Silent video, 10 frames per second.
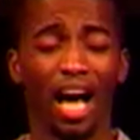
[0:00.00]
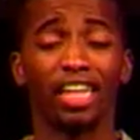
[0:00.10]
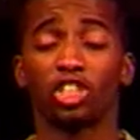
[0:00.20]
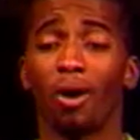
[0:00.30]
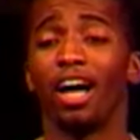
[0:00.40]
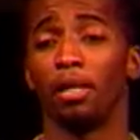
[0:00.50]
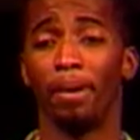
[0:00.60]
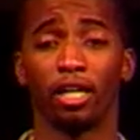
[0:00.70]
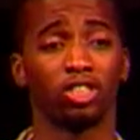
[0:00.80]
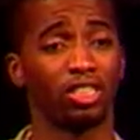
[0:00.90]
I tried to
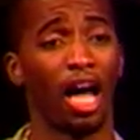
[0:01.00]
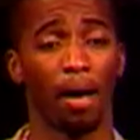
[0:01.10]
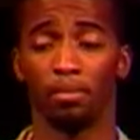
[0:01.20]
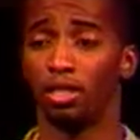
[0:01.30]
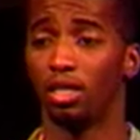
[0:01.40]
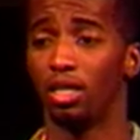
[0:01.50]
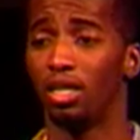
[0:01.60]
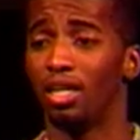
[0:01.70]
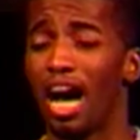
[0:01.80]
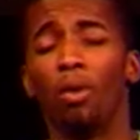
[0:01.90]
make her stop.
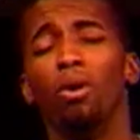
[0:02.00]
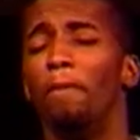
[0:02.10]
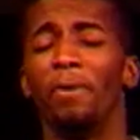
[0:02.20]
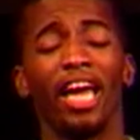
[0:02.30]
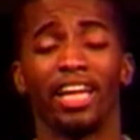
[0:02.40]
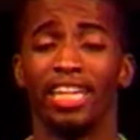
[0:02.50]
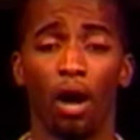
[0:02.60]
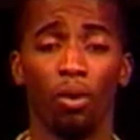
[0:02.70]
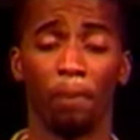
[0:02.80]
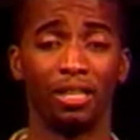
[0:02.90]
I would beg and
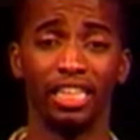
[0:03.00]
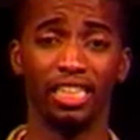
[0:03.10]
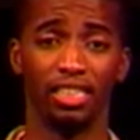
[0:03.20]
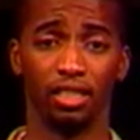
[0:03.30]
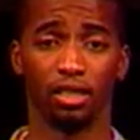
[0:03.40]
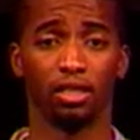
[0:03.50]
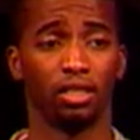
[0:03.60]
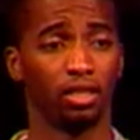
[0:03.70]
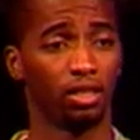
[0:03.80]
I would plead.